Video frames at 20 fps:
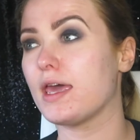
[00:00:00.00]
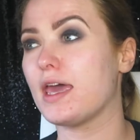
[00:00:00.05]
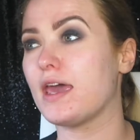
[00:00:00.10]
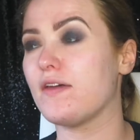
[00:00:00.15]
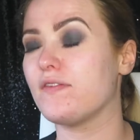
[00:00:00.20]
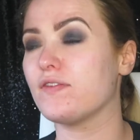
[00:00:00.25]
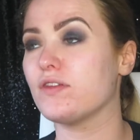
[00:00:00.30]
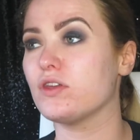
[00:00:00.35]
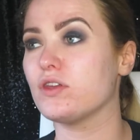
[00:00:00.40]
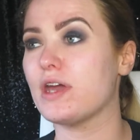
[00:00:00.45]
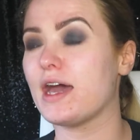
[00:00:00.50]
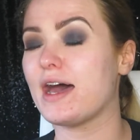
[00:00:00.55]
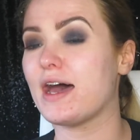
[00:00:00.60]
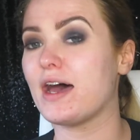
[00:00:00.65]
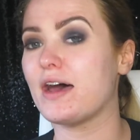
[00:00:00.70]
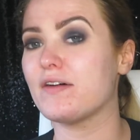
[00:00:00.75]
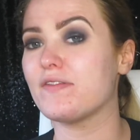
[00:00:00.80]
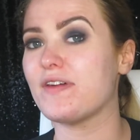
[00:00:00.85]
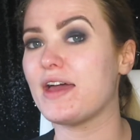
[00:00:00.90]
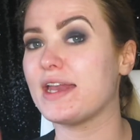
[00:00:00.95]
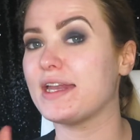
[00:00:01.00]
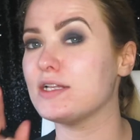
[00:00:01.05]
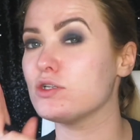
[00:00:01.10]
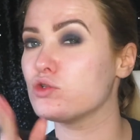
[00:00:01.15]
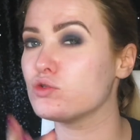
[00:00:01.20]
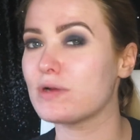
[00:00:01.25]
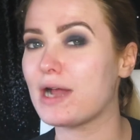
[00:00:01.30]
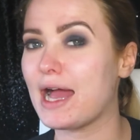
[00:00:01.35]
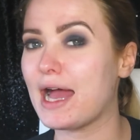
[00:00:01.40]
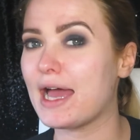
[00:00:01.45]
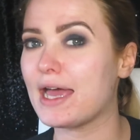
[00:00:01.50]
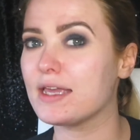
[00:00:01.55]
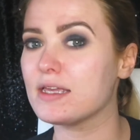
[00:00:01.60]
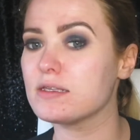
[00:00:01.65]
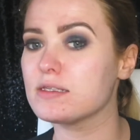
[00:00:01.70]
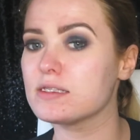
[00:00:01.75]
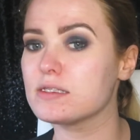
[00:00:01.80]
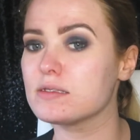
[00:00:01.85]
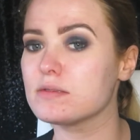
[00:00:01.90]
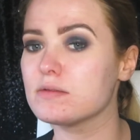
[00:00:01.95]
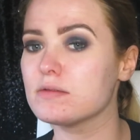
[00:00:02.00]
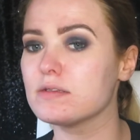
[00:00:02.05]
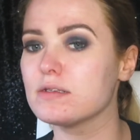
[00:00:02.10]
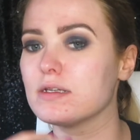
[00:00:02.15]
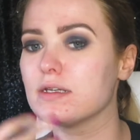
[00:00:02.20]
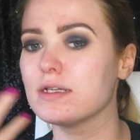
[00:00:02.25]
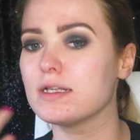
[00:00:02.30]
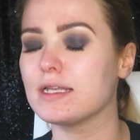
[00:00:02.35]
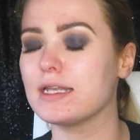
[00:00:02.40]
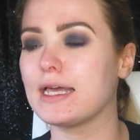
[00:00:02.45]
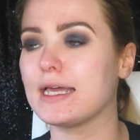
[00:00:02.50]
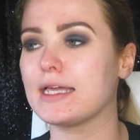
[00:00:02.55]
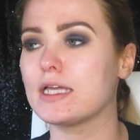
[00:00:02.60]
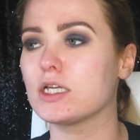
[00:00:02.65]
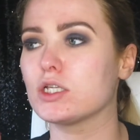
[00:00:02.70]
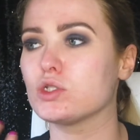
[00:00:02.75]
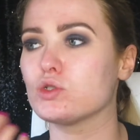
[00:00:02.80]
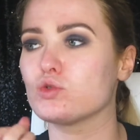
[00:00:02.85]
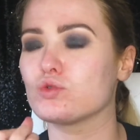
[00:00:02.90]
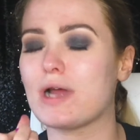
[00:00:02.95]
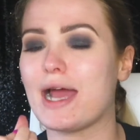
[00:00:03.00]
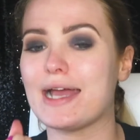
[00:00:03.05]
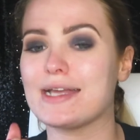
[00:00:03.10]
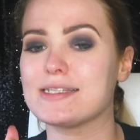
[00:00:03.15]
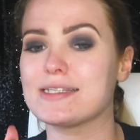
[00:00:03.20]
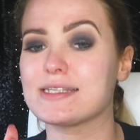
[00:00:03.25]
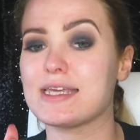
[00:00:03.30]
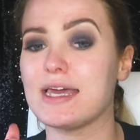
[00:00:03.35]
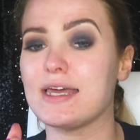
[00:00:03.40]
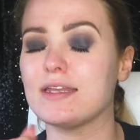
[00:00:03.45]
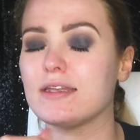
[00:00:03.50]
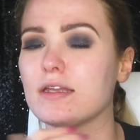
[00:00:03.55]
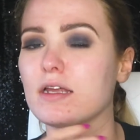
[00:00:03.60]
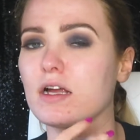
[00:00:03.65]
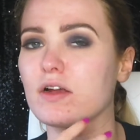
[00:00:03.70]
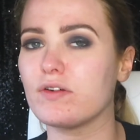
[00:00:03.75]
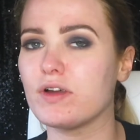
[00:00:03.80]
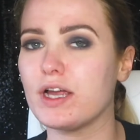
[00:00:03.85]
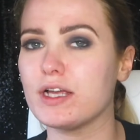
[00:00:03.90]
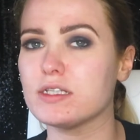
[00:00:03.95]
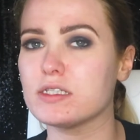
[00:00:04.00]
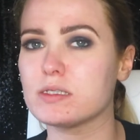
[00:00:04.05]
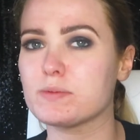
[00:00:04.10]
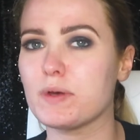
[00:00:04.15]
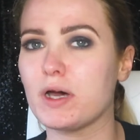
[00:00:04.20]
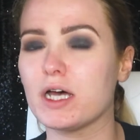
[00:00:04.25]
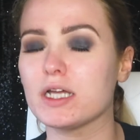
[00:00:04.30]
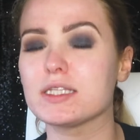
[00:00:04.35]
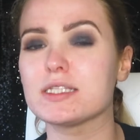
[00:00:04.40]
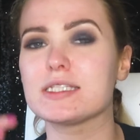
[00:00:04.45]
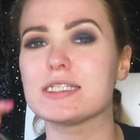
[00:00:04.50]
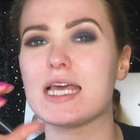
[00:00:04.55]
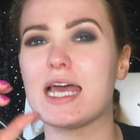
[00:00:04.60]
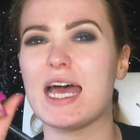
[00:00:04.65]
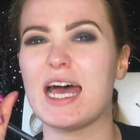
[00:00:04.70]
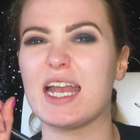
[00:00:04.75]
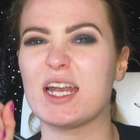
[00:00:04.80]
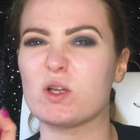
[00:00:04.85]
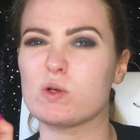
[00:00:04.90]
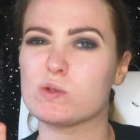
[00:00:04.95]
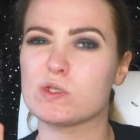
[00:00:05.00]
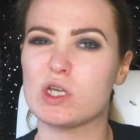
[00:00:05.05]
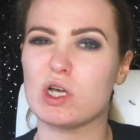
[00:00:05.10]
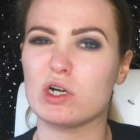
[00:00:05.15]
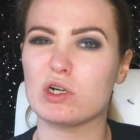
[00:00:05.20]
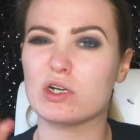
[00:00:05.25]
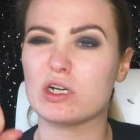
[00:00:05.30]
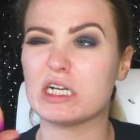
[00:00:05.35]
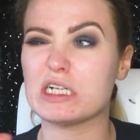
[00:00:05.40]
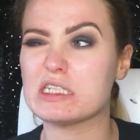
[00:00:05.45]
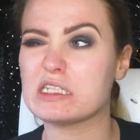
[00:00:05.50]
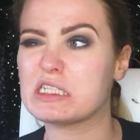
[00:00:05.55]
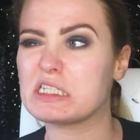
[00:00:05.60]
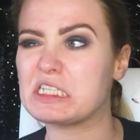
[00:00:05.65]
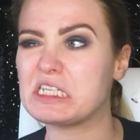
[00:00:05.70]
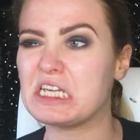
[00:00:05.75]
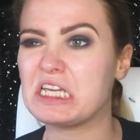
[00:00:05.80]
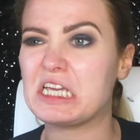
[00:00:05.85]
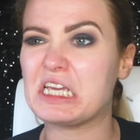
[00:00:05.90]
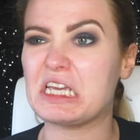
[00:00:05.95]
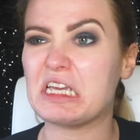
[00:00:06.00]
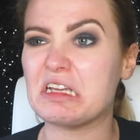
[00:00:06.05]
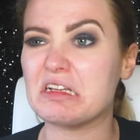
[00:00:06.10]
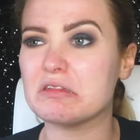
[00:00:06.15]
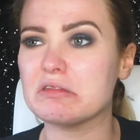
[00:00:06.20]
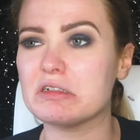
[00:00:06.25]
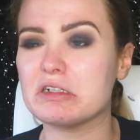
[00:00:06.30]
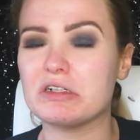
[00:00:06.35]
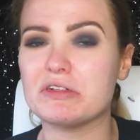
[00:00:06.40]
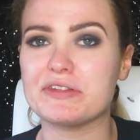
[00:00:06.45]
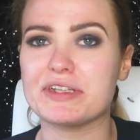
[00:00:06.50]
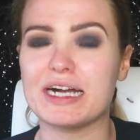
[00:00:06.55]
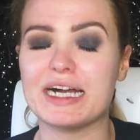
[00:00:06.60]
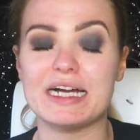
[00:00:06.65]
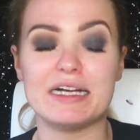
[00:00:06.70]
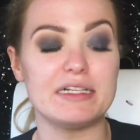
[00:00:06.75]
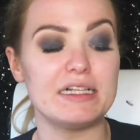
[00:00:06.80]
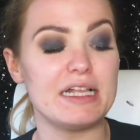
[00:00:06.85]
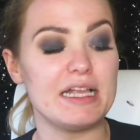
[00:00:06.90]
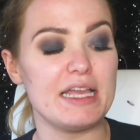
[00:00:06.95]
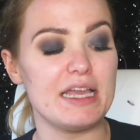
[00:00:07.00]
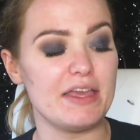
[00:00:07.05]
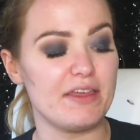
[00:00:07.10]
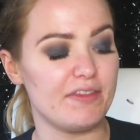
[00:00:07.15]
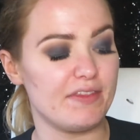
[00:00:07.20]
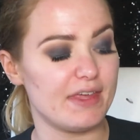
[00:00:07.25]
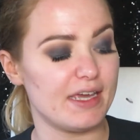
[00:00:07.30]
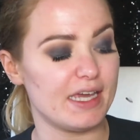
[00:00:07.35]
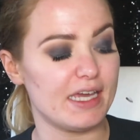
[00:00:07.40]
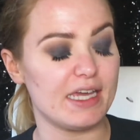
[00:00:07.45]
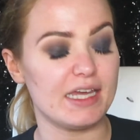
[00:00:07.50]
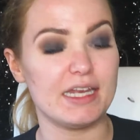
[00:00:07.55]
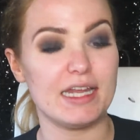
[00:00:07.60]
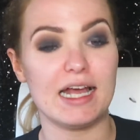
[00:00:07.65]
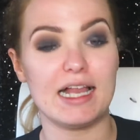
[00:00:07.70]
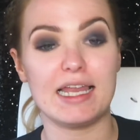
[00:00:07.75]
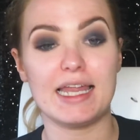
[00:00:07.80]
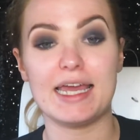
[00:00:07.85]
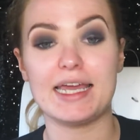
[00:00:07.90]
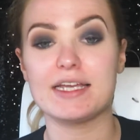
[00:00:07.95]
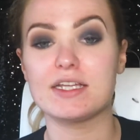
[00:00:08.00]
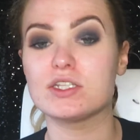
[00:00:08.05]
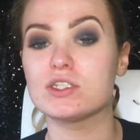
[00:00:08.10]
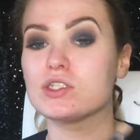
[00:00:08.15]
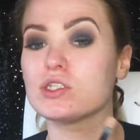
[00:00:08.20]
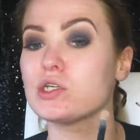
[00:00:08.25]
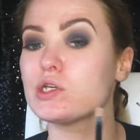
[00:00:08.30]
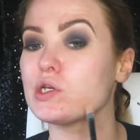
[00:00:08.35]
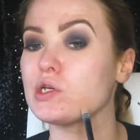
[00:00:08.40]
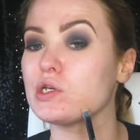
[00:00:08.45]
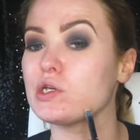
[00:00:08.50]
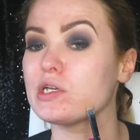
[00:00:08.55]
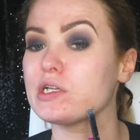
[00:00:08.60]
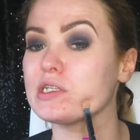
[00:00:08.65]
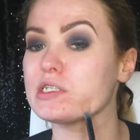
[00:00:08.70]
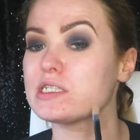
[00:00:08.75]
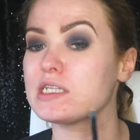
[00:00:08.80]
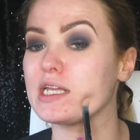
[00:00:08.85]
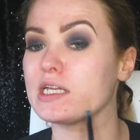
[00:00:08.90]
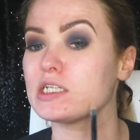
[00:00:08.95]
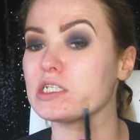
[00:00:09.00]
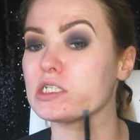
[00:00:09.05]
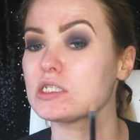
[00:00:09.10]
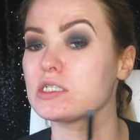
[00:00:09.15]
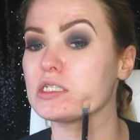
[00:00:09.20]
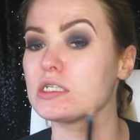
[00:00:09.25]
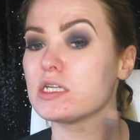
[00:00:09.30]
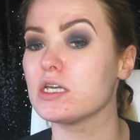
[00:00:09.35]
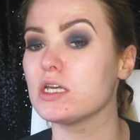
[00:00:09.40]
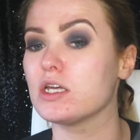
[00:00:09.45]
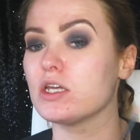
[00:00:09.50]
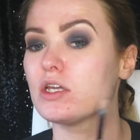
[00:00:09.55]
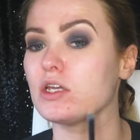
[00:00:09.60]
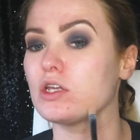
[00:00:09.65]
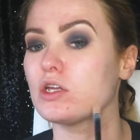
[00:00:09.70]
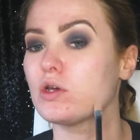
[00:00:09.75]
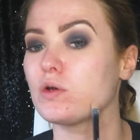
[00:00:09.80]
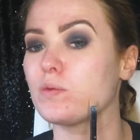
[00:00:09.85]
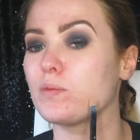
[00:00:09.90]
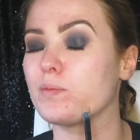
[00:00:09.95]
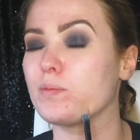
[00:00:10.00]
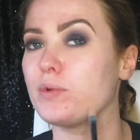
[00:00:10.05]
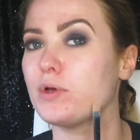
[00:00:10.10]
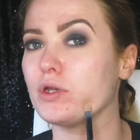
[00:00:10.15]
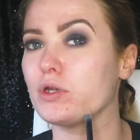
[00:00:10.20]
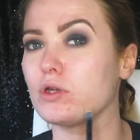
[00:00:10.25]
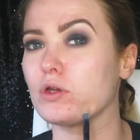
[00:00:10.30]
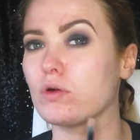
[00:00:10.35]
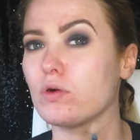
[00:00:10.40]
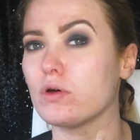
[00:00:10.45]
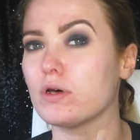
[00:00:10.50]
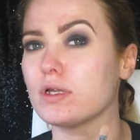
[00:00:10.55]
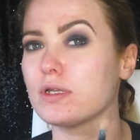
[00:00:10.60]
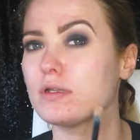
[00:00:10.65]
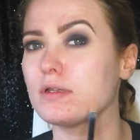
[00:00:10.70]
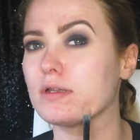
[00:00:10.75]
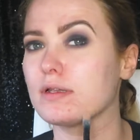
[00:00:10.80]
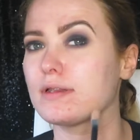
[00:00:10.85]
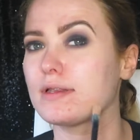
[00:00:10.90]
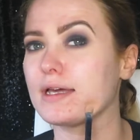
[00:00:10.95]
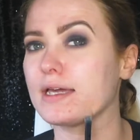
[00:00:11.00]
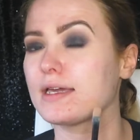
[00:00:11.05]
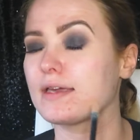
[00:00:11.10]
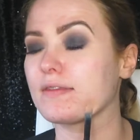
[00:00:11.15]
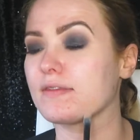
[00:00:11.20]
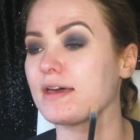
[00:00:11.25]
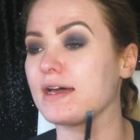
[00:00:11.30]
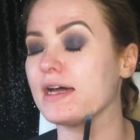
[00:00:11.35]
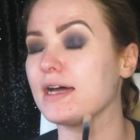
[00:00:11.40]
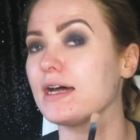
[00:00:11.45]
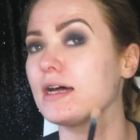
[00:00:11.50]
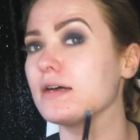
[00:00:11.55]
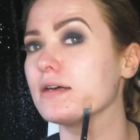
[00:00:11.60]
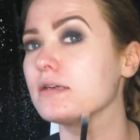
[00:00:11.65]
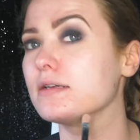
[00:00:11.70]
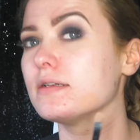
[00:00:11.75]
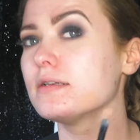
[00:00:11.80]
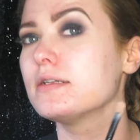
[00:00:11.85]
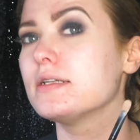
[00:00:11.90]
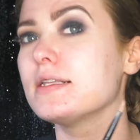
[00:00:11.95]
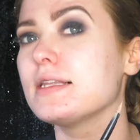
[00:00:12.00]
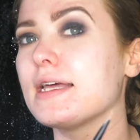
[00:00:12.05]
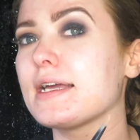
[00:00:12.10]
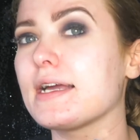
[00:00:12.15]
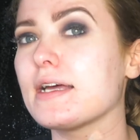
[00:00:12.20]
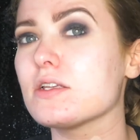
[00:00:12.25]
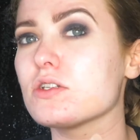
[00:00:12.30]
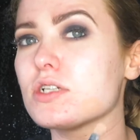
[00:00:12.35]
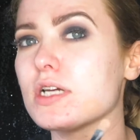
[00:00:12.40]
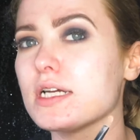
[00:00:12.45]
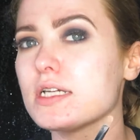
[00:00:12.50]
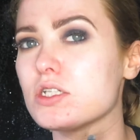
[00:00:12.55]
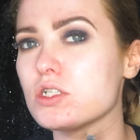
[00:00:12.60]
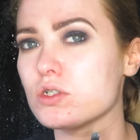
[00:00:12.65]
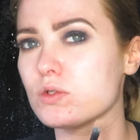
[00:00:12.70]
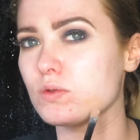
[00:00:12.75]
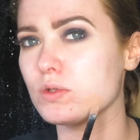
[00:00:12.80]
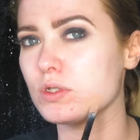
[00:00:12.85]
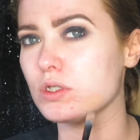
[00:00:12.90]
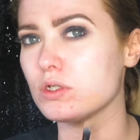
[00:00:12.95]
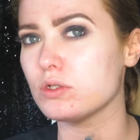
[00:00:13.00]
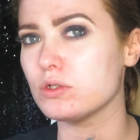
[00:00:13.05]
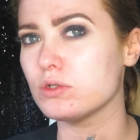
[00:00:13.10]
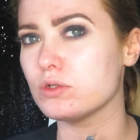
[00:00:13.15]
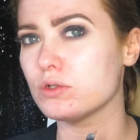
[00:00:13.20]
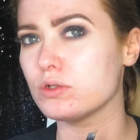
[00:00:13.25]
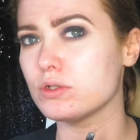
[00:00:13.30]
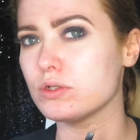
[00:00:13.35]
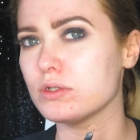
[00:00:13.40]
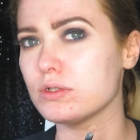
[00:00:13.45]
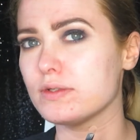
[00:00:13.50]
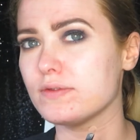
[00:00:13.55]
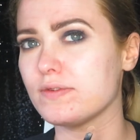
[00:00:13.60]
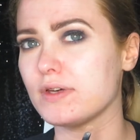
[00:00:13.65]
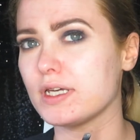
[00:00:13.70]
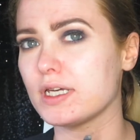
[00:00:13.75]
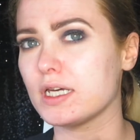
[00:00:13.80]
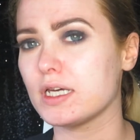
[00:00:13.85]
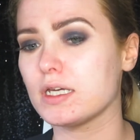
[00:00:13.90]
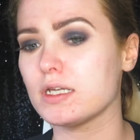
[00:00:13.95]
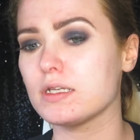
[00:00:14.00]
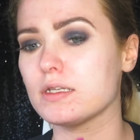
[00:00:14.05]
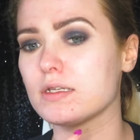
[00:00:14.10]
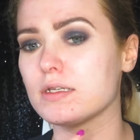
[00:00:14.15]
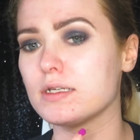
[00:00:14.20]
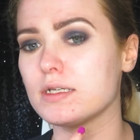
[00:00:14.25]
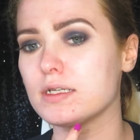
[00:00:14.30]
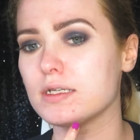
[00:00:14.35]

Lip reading: If you have any dry skin around spots and it goes all crusty, all that, then I like to, instead of just, you know, putting it on like that, like I'll try to show you if I can.